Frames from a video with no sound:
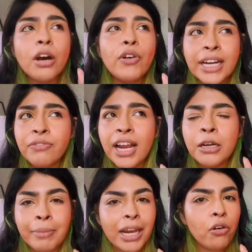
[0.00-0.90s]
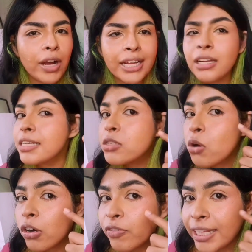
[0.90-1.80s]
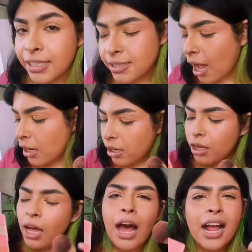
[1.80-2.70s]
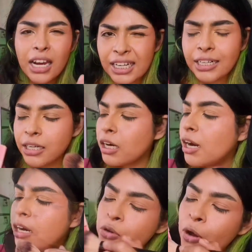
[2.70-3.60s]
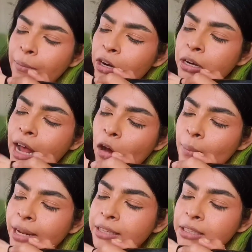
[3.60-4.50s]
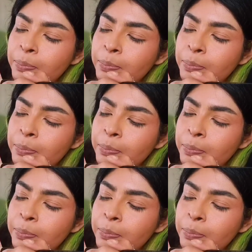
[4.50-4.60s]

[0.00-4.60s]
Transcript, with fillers: The Wet n Wild Mellow Wine is sort of like this color. A little darker. So I'm gonna now apply this